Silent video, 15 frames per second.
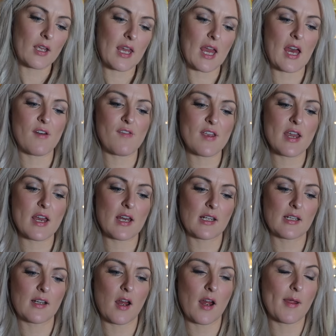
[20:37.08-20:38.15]

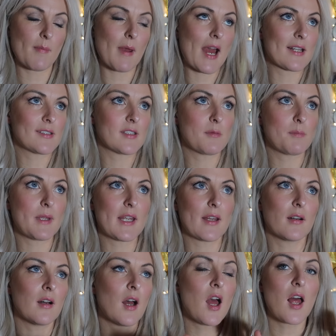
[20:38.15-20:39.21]
Caviar Lime Acid
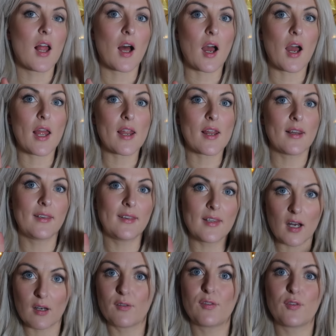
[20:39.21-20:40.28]
Peel. I
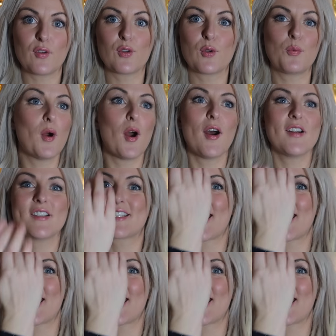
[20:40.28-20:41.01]
love the word